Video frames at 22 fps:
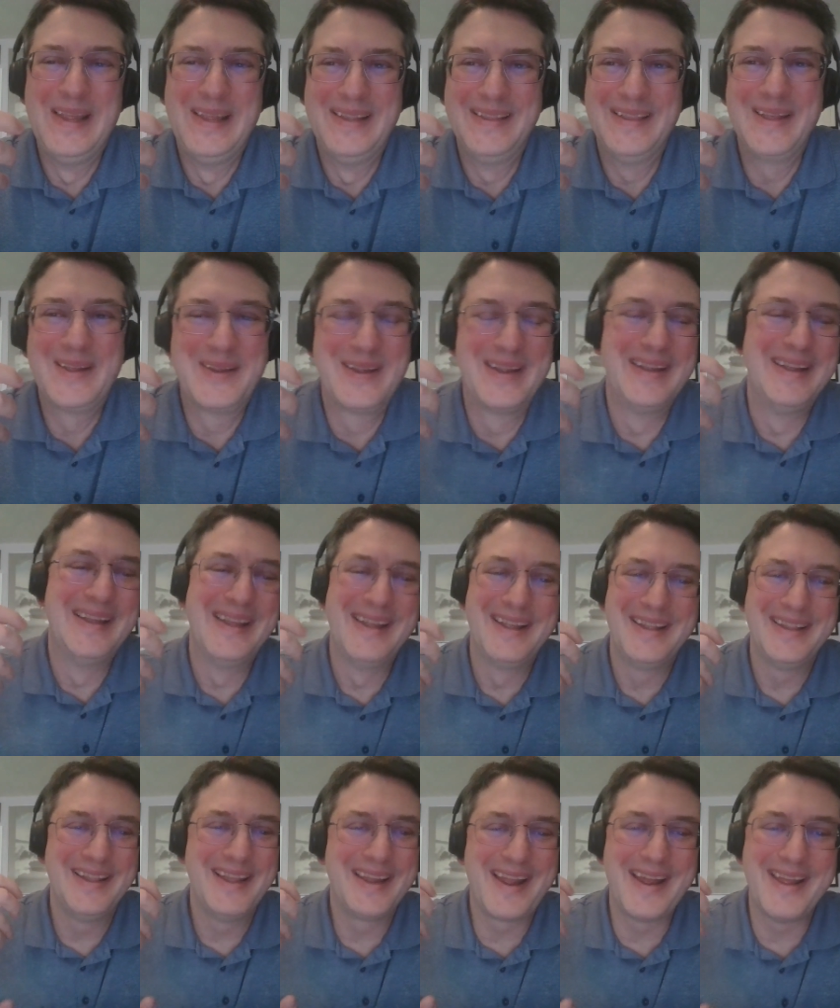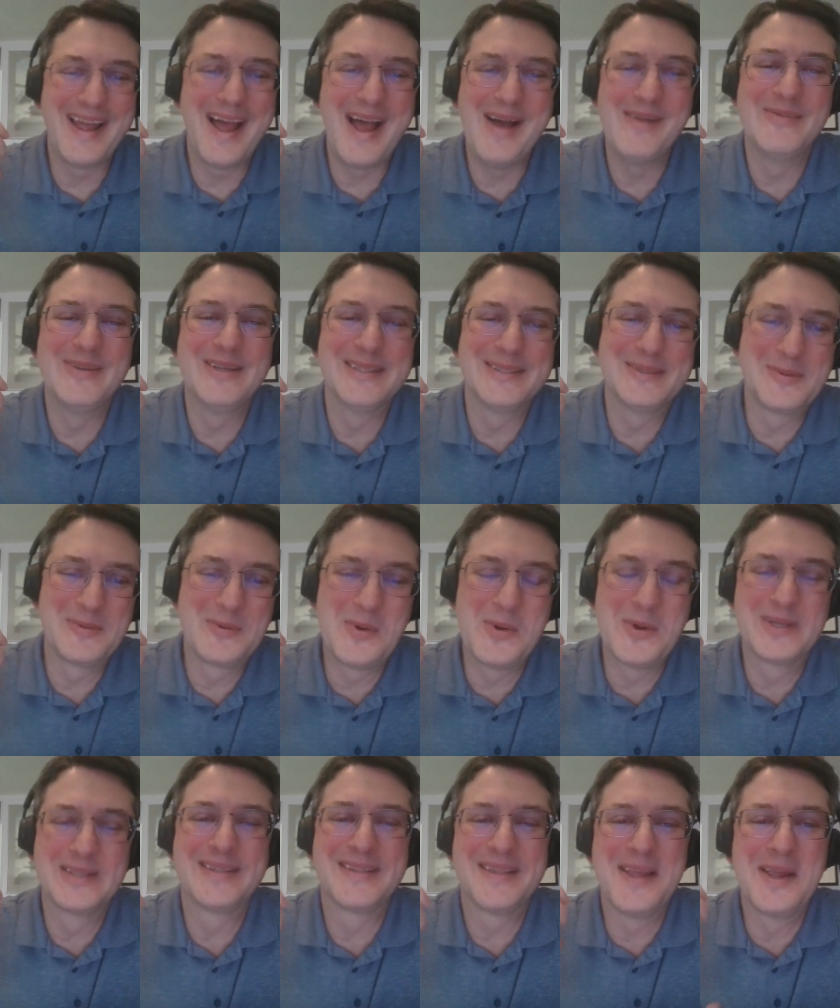like like an obvious, of
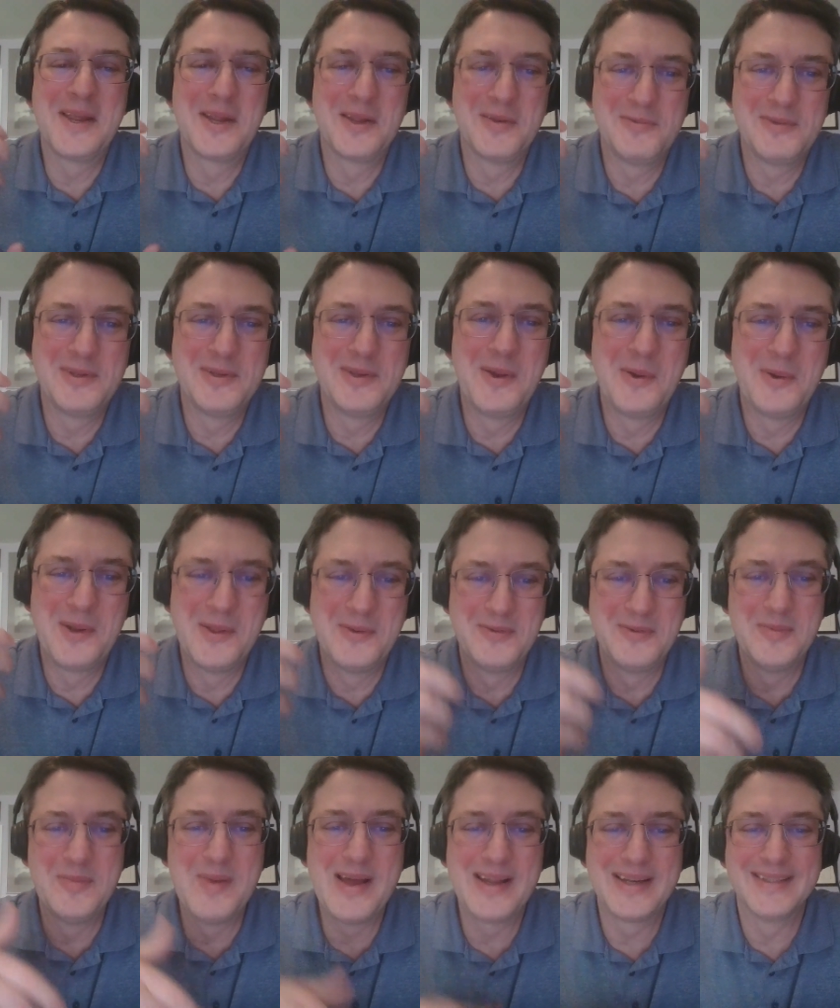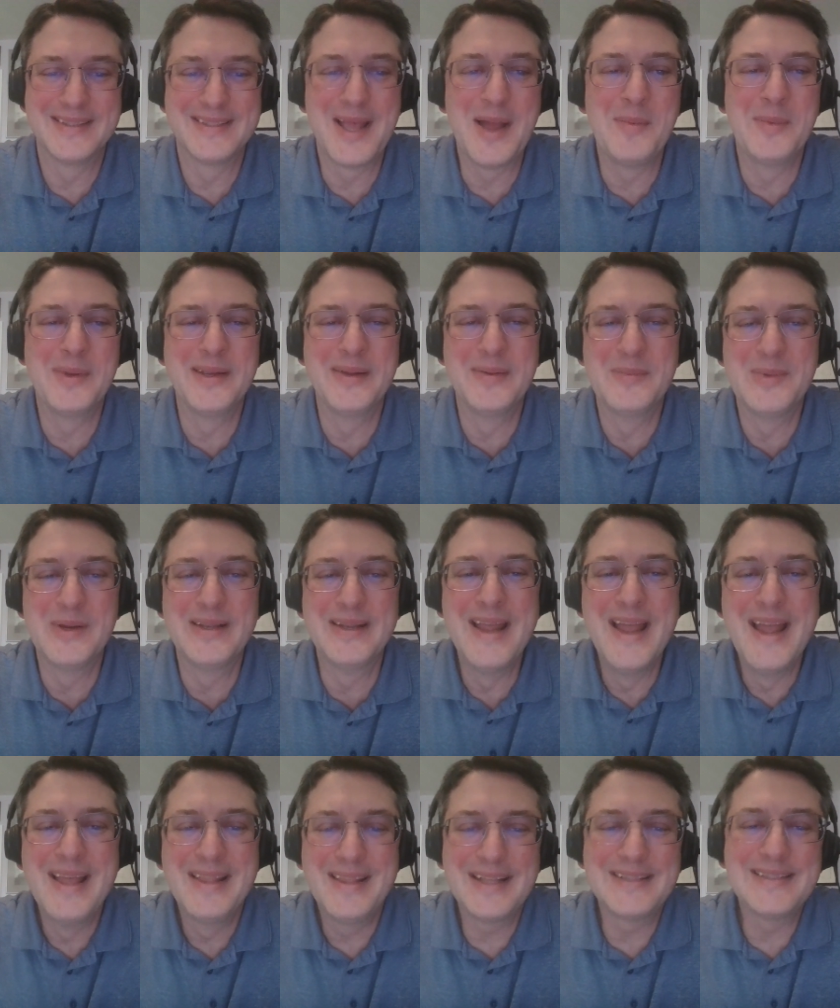course, thing if you know enough about insomnia, but
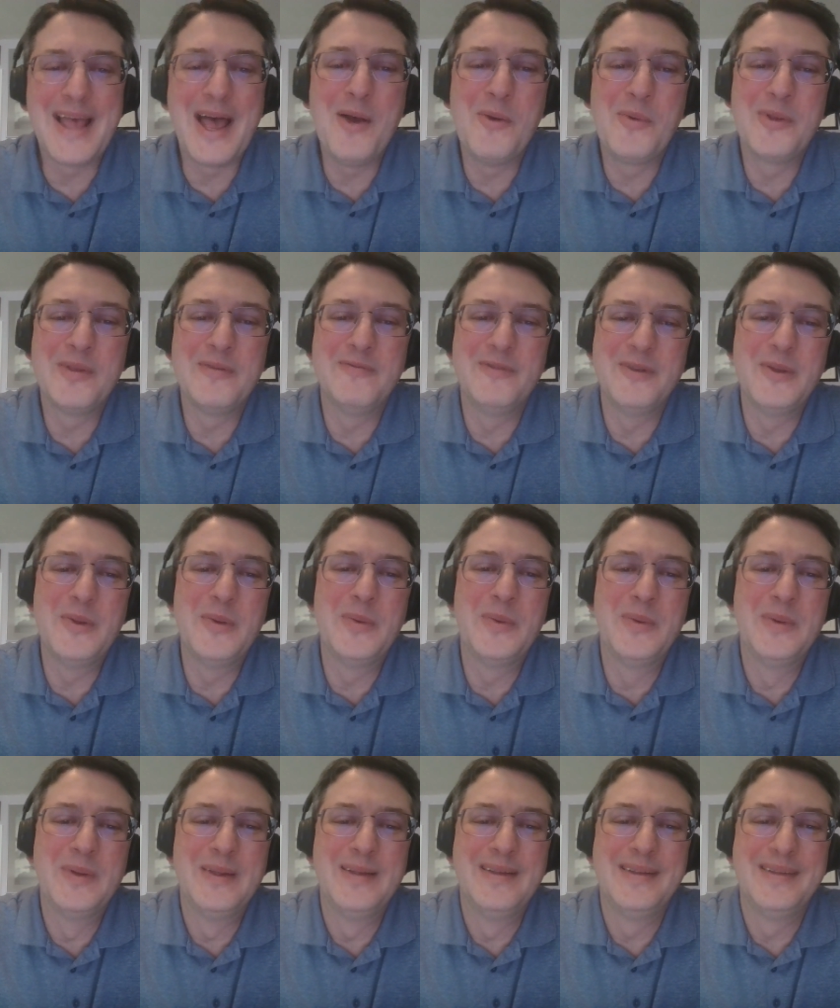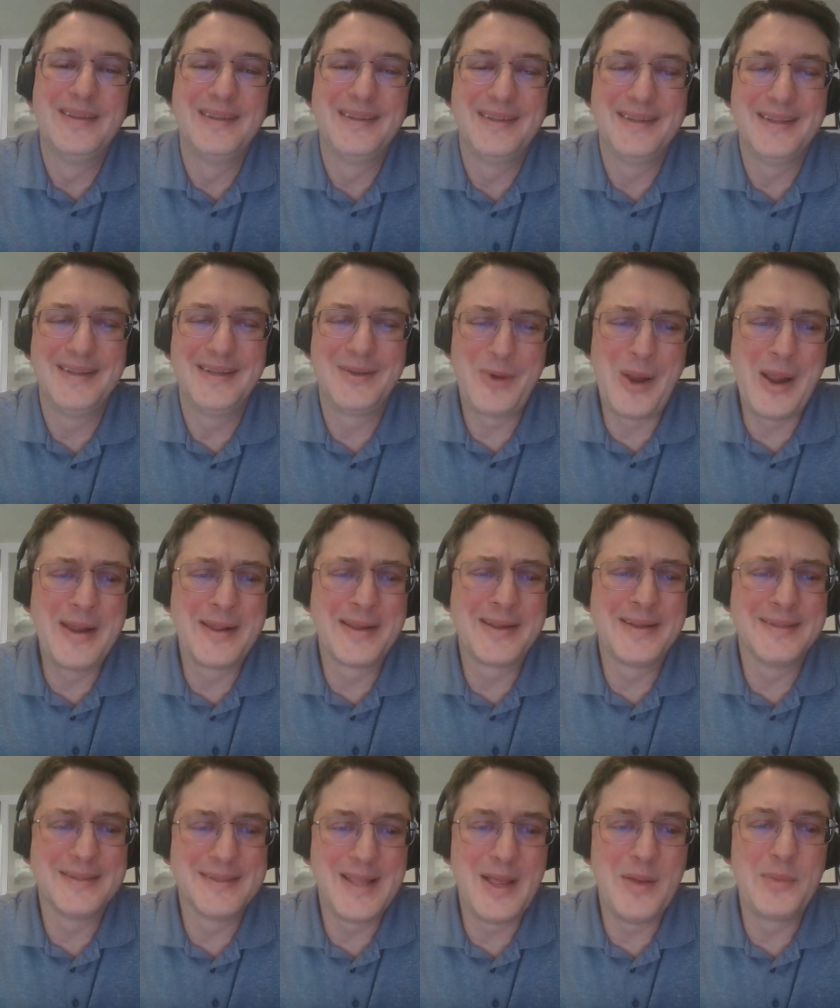that's how we view chronic
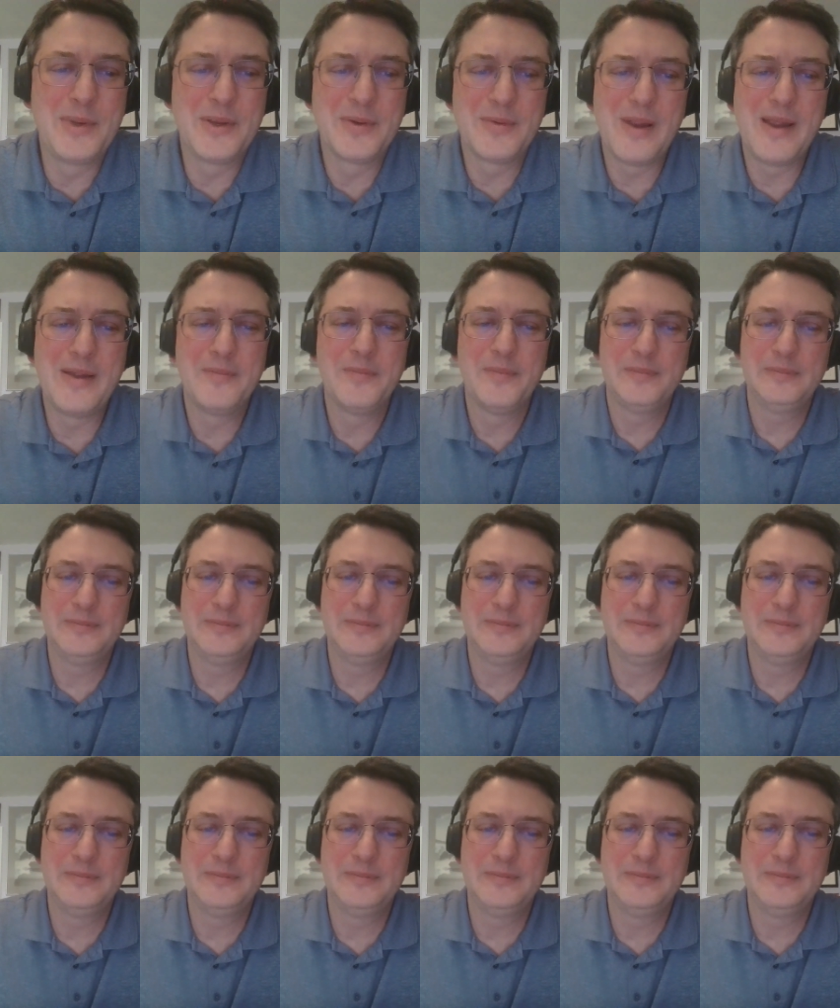insomnia, right?